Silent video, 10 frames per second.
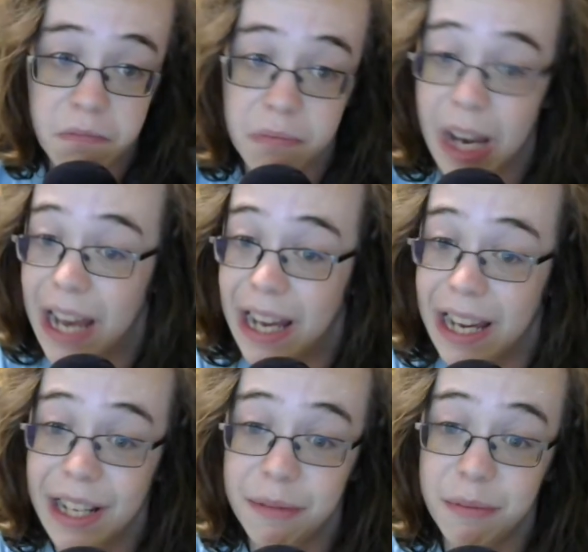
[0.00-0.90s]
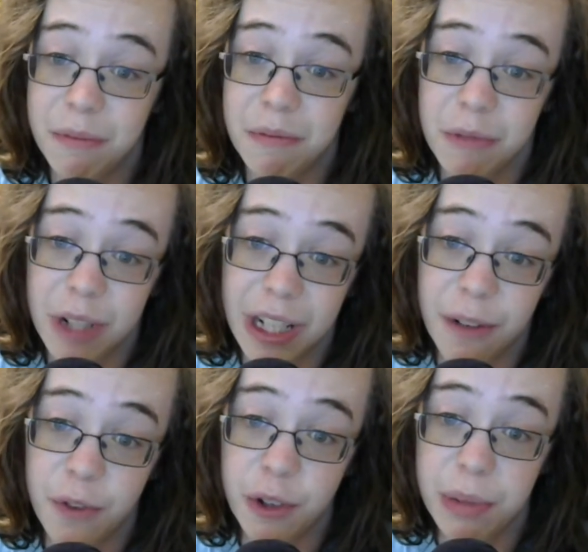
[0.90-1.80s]
I'm one of the
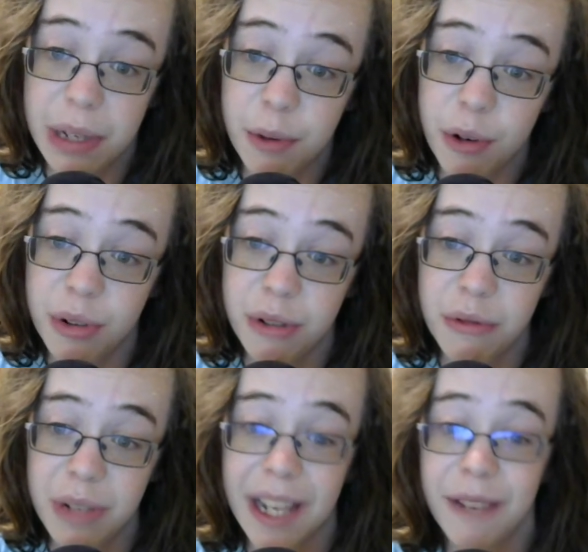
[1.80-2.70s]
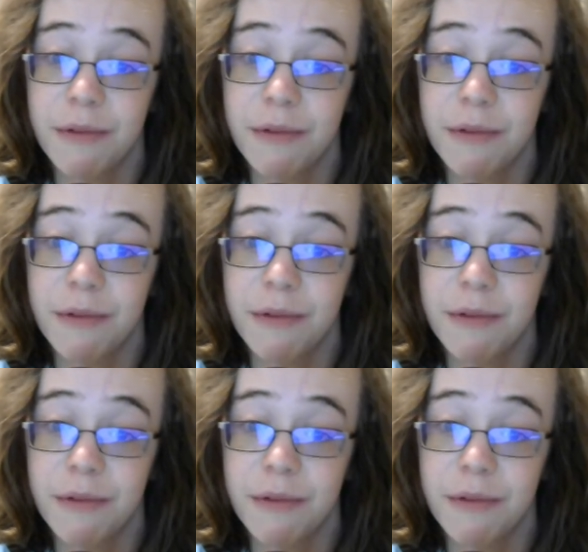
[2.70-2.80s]
few people who had